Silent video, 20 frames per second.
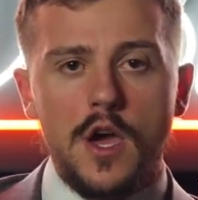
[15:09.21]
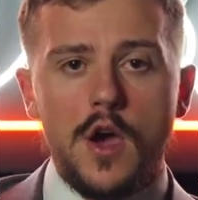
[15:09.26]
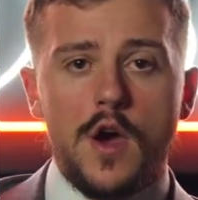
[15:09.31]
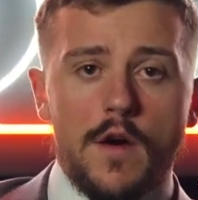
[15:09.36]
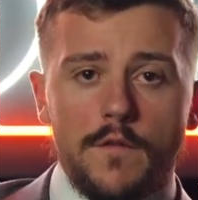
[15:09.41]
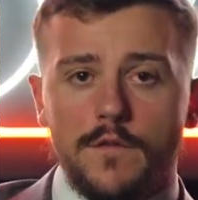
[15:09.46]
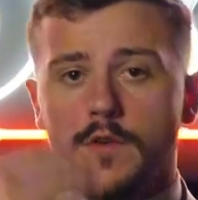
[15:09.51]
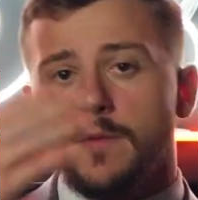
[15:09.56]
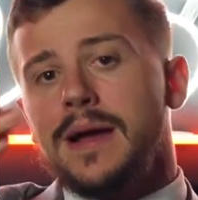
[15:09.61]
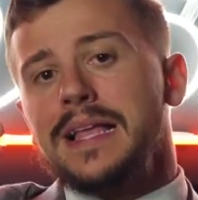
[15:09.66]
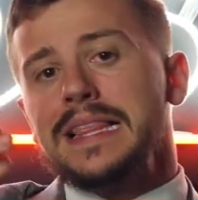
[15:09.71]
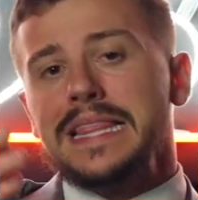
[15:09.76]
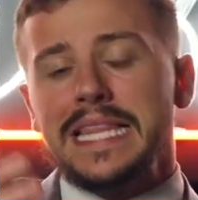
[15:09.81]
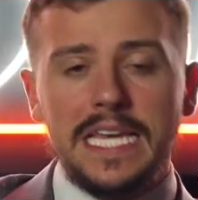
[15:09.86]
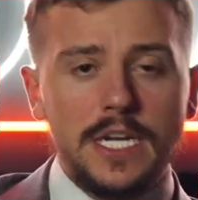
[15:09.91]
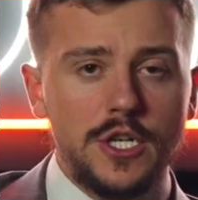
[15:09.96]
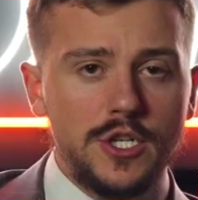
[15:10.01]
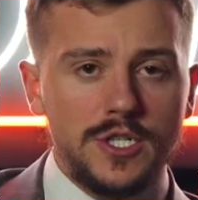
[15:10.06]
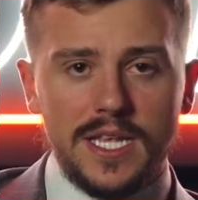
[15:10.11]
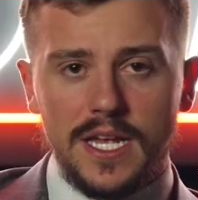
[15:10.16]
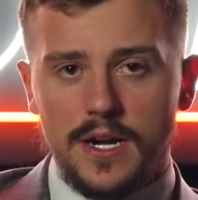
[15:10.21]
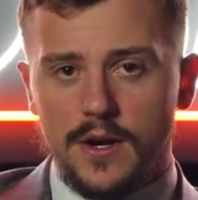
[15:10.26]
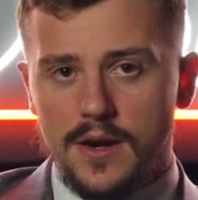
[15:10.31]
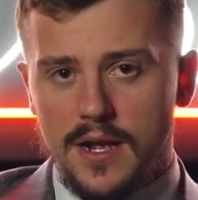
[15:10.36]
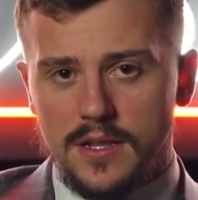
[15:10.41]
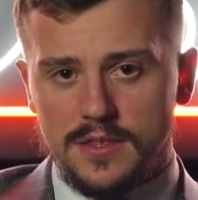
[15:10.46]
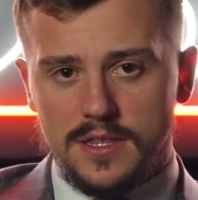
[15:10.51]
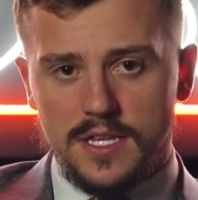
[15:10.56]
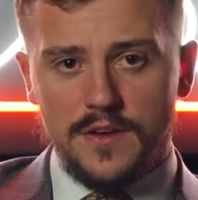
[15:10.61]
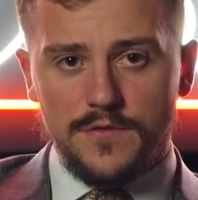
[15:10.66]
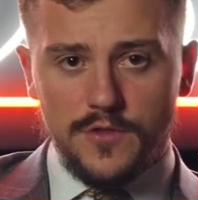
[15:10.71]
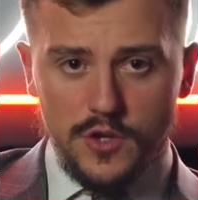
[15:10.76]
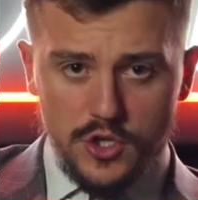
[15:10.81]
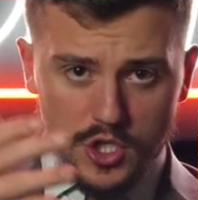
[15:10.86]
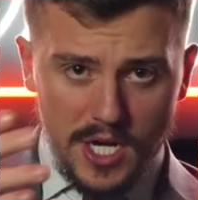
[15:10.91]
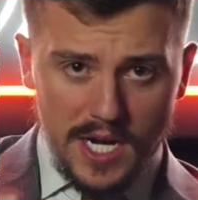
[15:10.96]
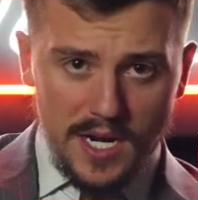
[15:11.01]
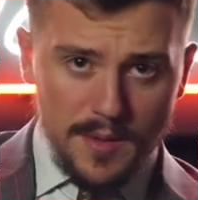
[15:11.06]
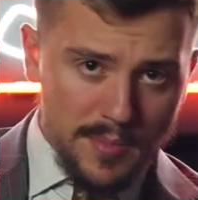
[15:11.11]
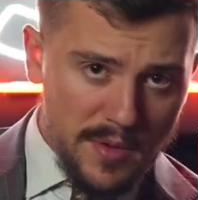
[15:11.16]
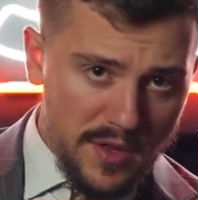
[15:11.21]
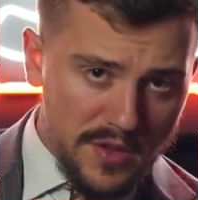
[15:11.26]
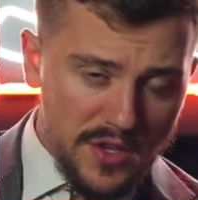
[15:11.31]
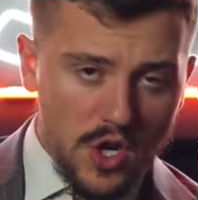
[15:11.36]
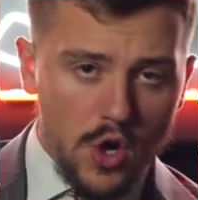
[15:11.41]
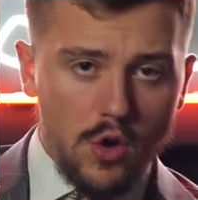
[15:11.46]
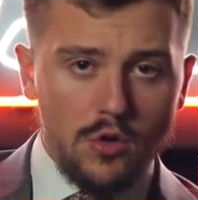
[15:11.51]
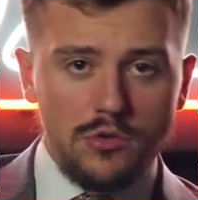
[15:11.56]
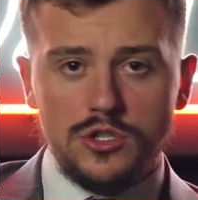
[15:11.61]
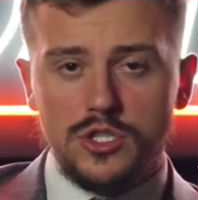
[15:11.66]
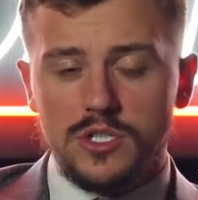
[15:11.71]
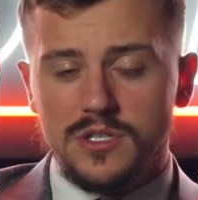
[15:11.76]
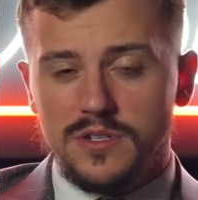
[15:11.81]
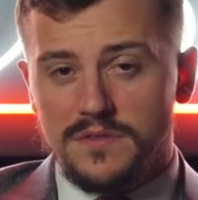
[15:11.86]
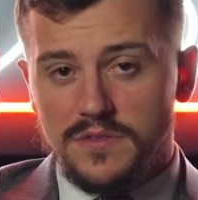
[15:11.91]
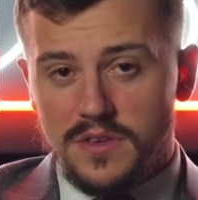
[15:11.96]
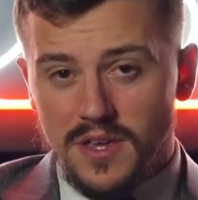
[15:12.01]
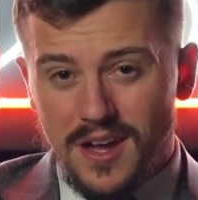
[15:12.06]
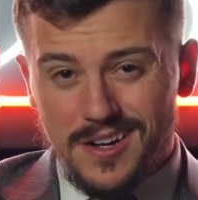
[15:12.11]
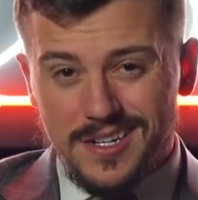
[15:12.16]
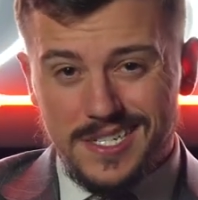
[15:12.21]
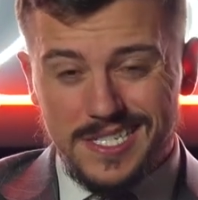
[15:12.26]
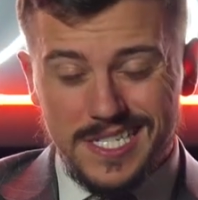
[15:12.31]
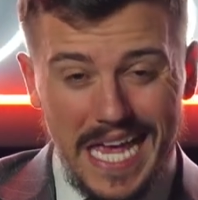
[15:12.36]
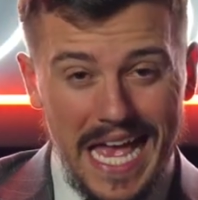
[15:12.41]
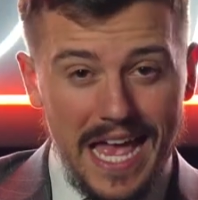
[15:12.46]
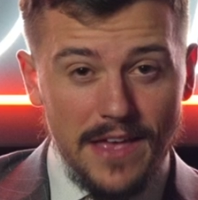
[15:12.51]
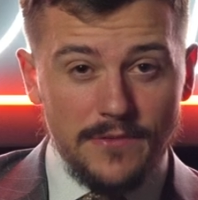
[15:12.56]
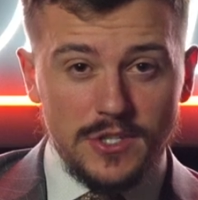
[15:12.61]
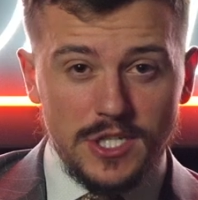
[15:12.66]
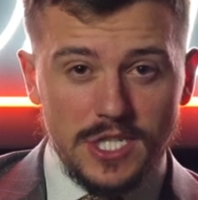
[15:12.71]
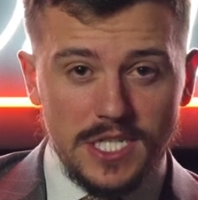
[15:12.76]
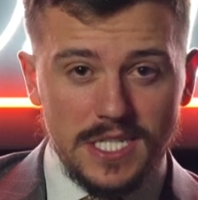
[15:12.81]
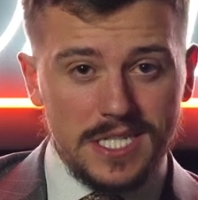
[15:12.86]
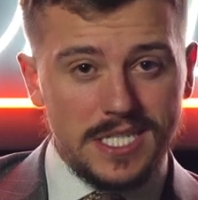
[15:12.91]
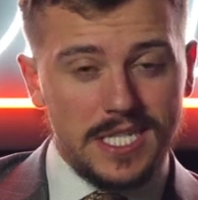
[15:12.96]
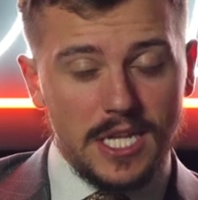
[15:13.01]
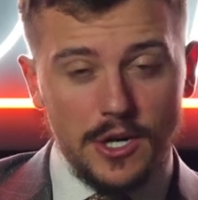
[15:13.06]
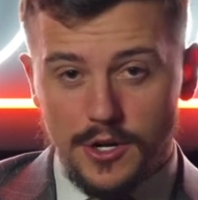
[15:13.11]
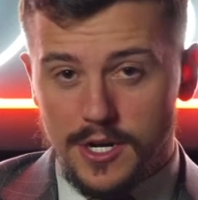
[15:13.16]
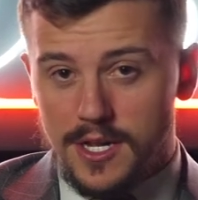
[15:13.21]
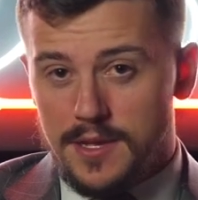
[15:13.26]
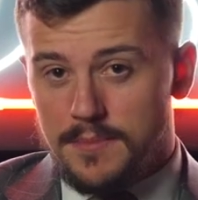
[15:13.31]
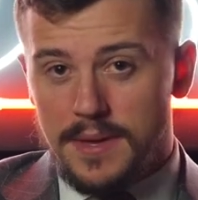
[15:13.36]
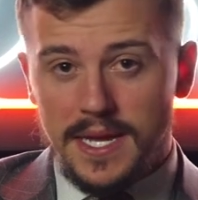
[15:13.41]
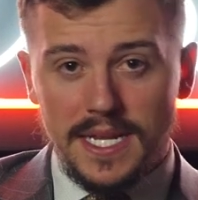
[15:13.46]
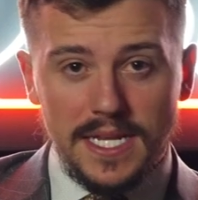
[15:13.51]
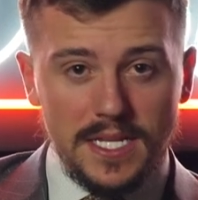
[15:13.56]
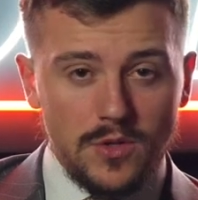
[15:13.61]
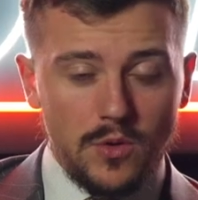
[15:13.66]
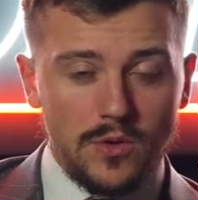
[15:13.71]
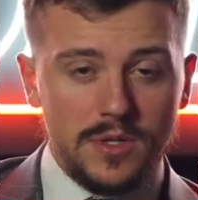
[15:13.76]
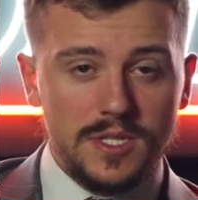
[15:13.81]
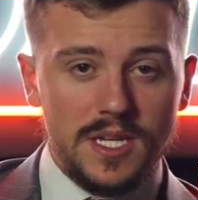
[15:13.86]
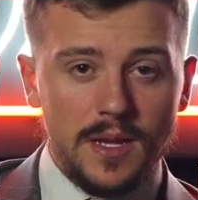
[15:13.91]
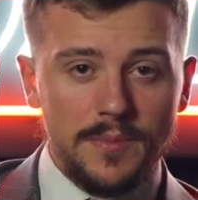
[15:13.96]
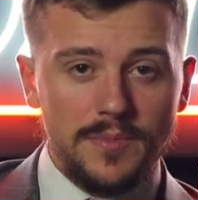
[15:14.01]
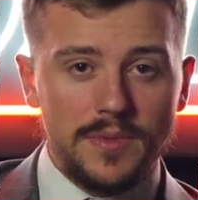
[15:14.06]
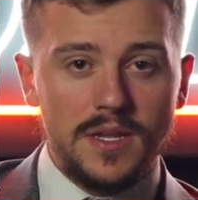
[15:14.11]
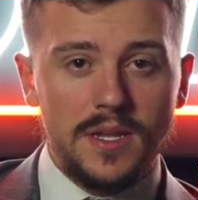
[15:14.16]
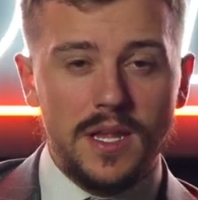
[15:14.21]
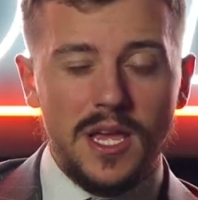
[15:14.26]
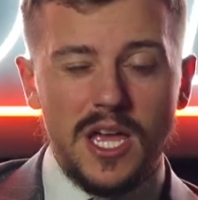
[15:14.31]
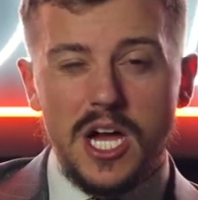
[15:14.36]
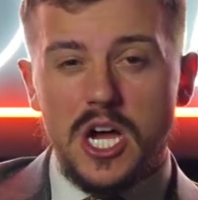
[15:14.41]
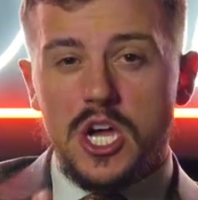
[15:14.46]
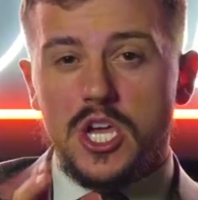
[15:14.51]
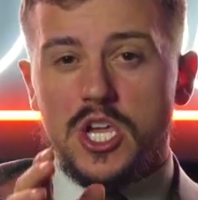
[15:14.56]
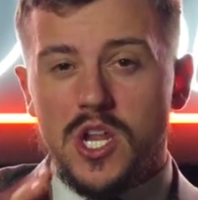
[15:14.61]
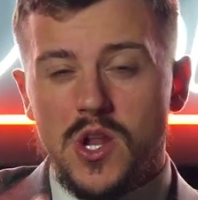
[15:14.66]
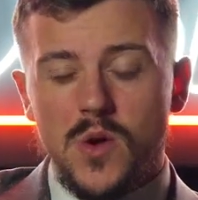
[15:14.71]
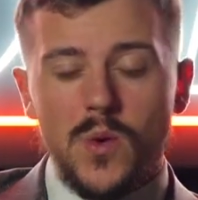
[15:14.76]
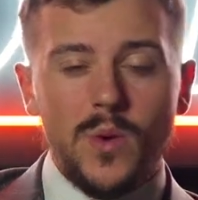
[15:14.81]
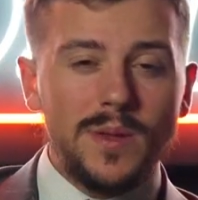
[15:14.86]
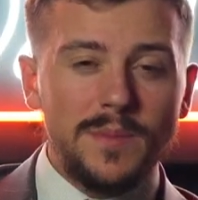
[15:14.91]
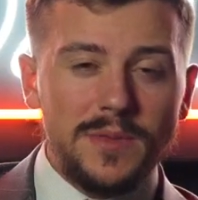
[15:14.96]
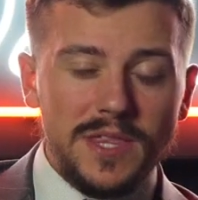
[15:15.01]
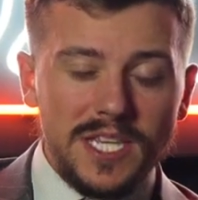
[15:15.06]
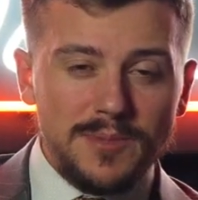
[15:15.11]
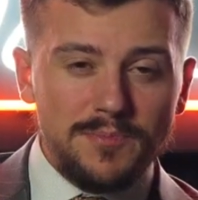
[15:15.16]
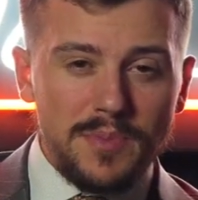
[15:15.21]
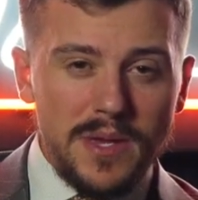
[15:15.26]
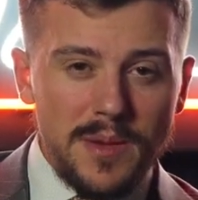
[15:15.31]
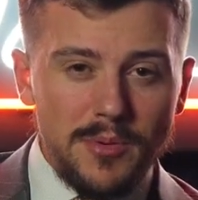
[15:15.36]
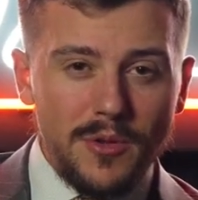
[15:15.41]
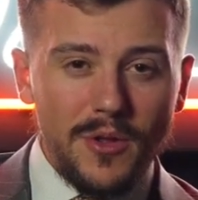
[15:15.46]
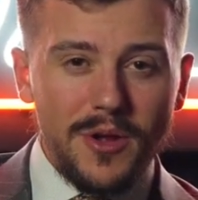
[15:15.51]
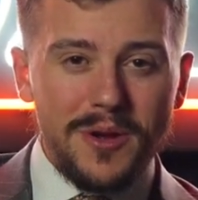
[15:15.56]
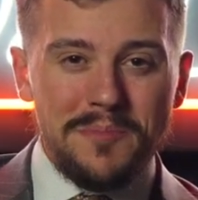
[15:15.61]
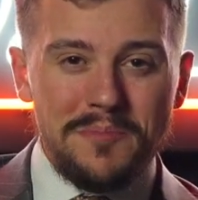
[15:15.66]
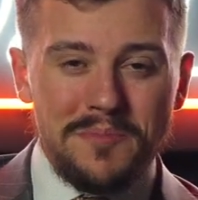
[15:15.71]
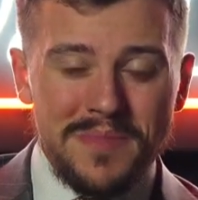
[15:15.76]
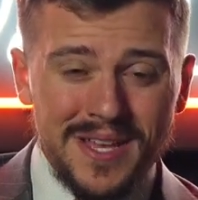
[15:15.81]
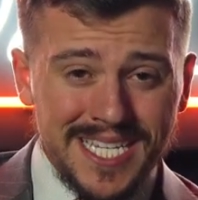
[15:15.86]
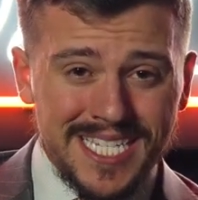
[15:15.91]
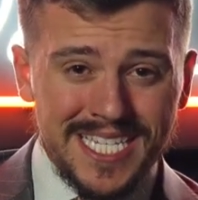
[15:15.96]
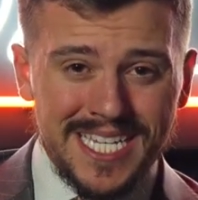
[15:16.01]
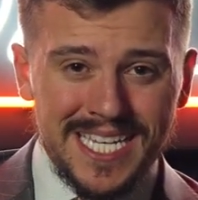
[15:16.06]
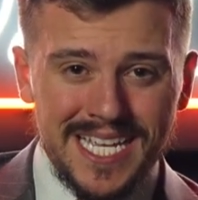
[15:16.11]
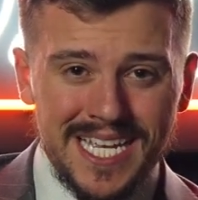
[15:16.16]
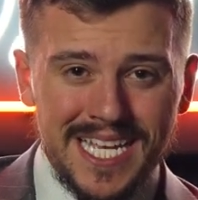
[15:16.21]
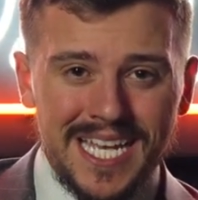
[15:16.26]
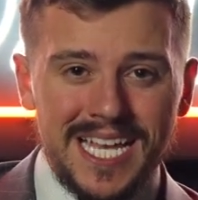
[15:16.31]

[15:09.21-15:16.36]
For my leaders that are out there, if you're trying to build a culture of young savages that are committed towards something, you know what these people are missing?